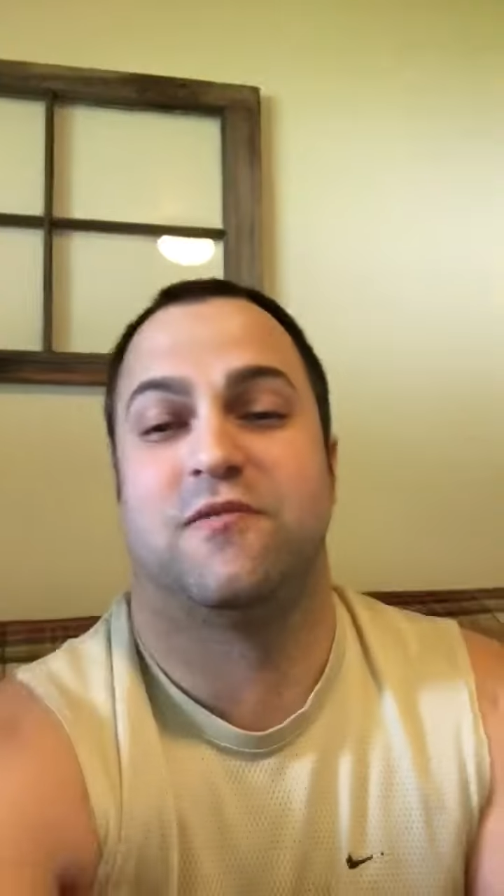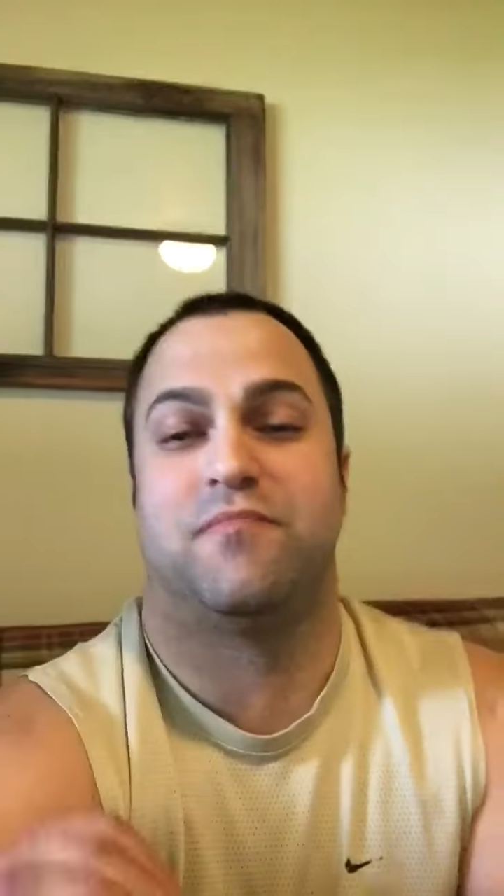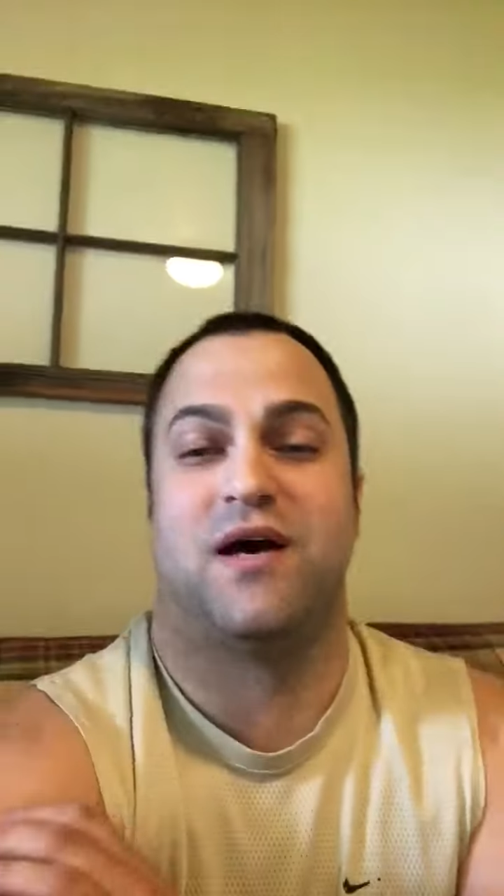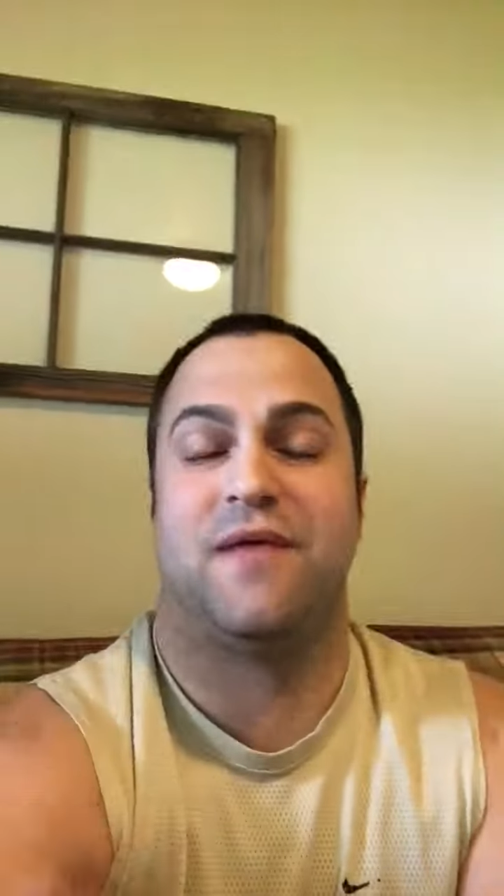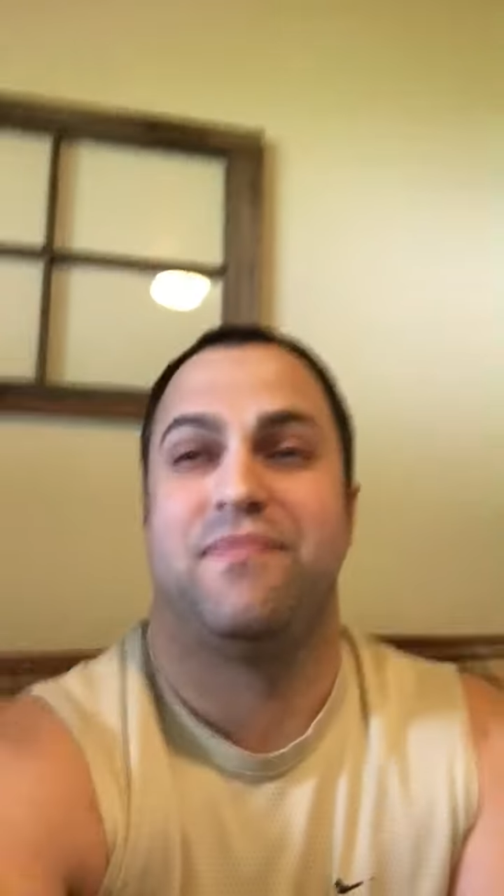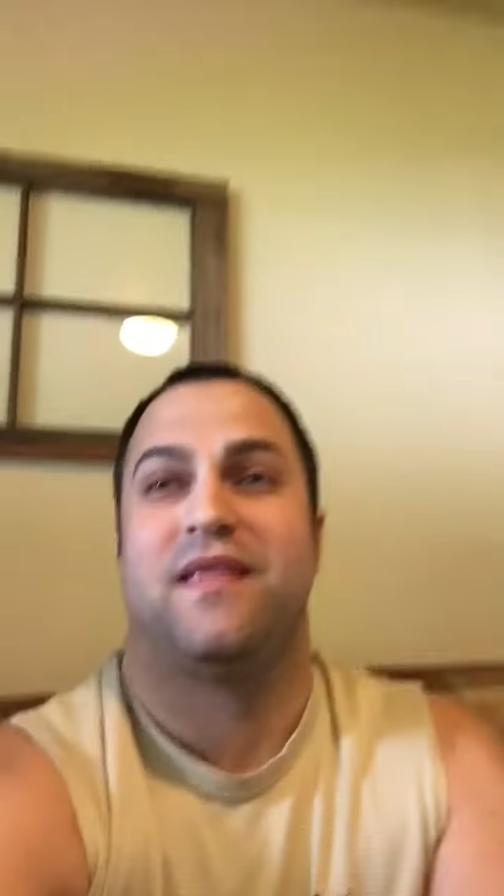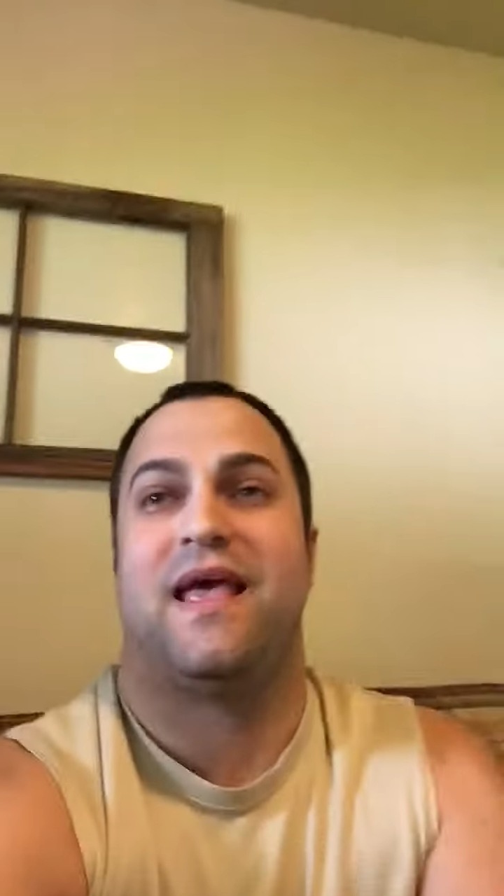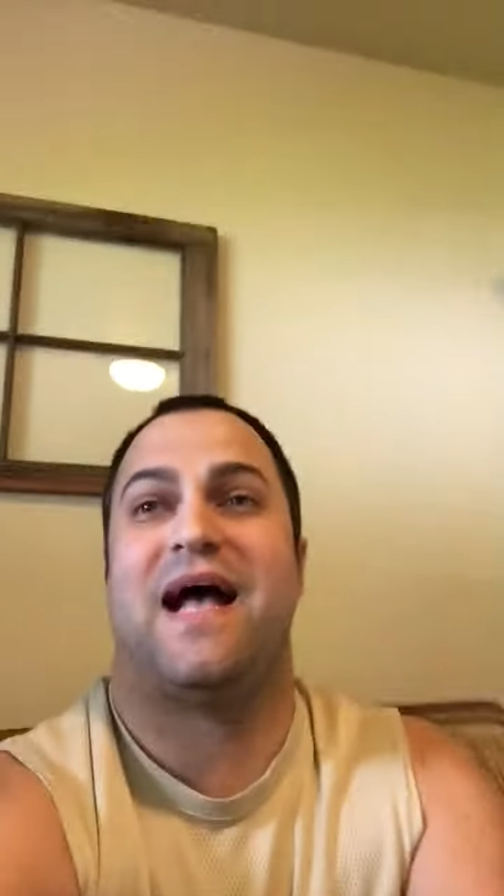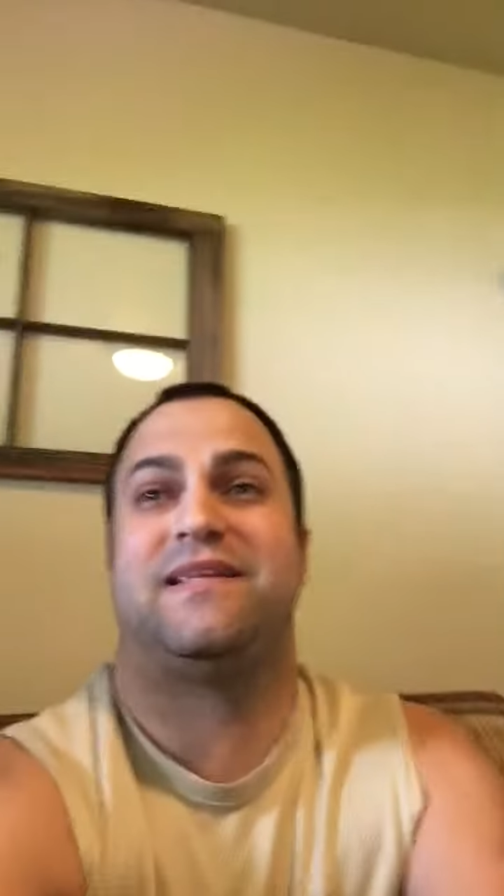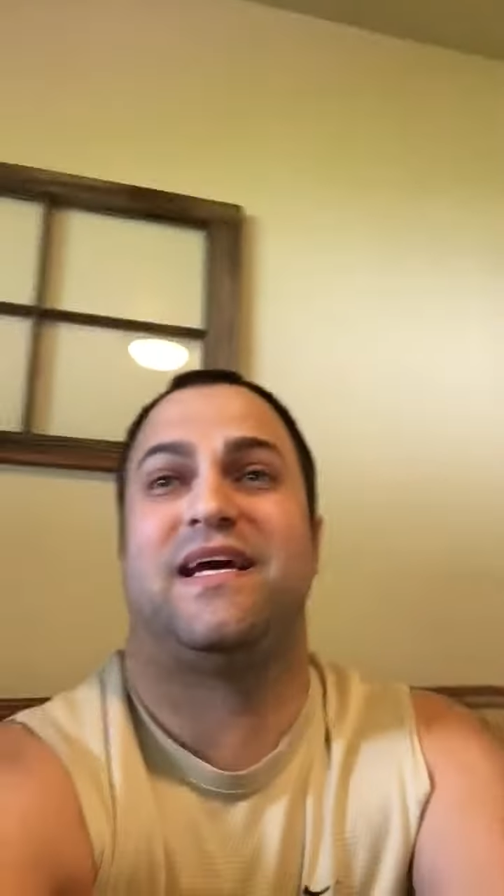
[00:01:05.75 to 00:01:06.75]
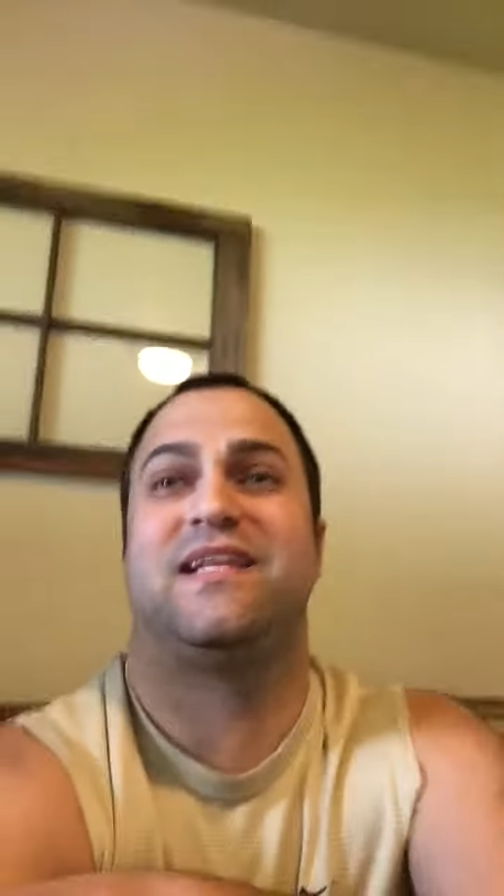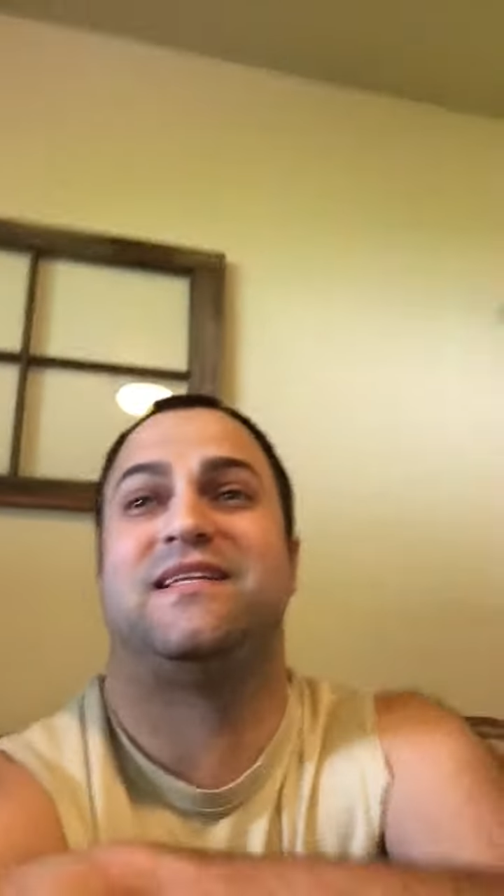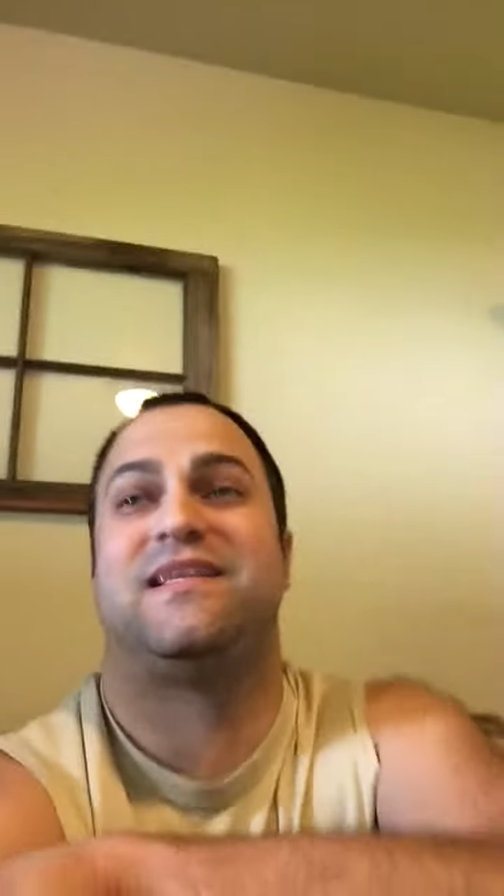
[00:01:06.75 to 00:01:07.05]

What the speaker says: But at the end of the